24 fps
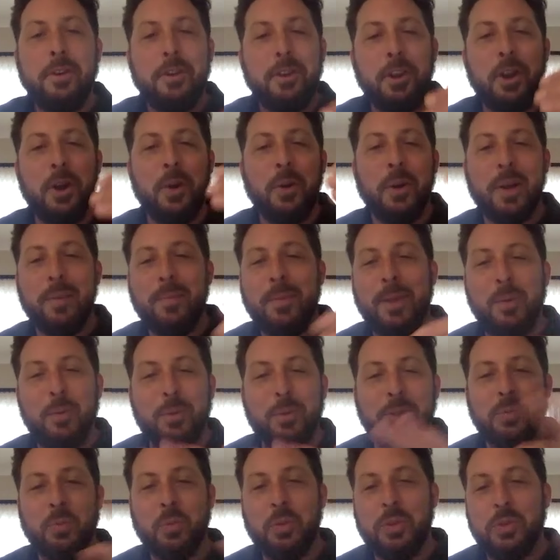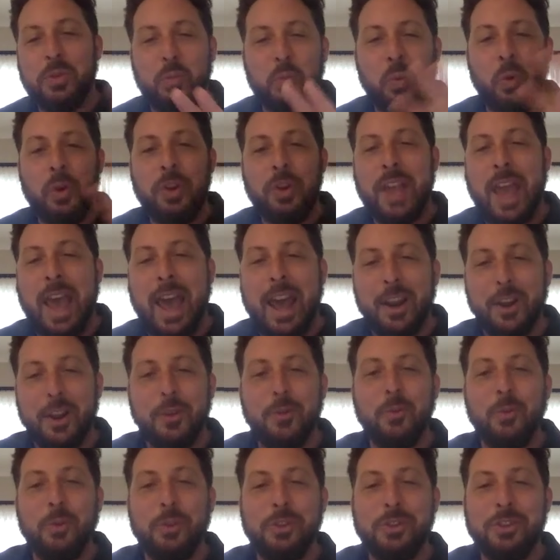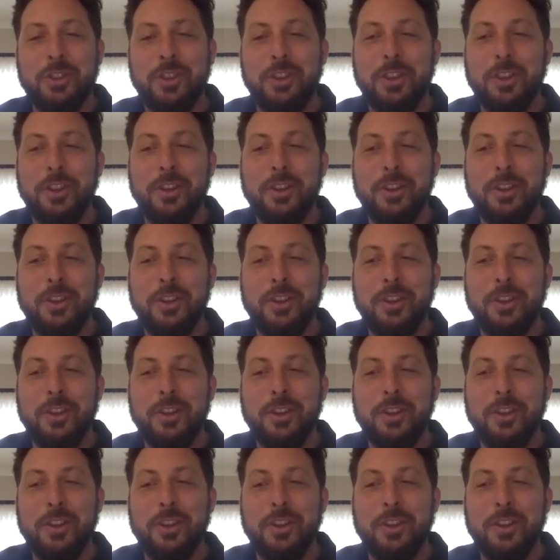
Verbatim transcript: you know what i mean was was had a was